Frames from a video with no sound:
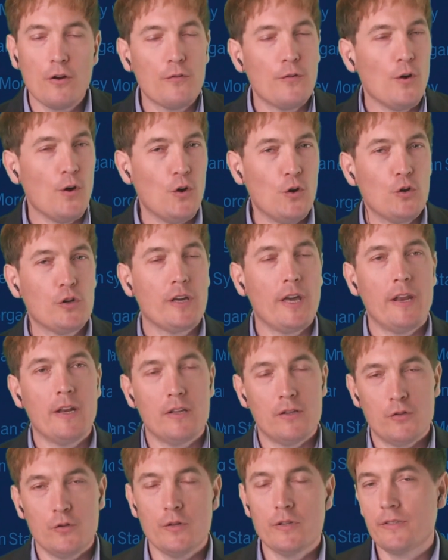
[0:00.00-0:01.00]
of all
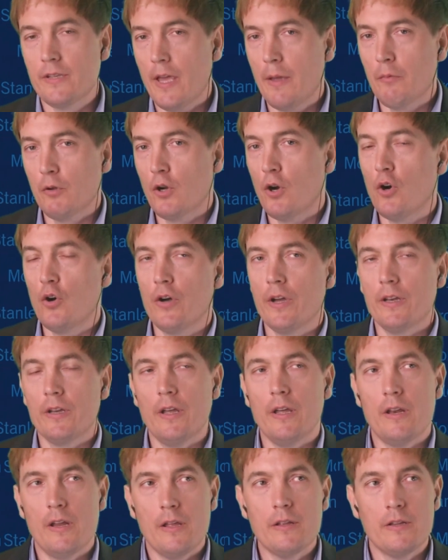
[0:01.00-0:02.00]
getting to the same goal,
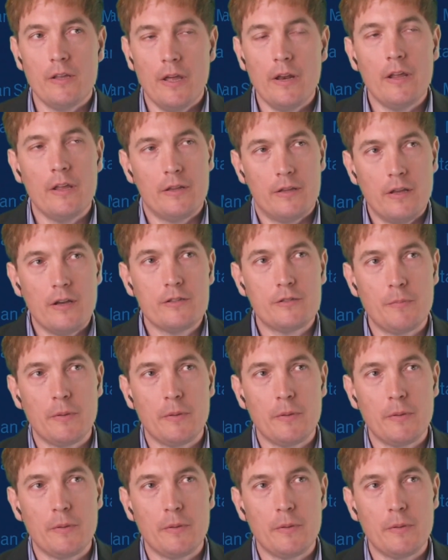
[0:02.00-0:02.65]
and it does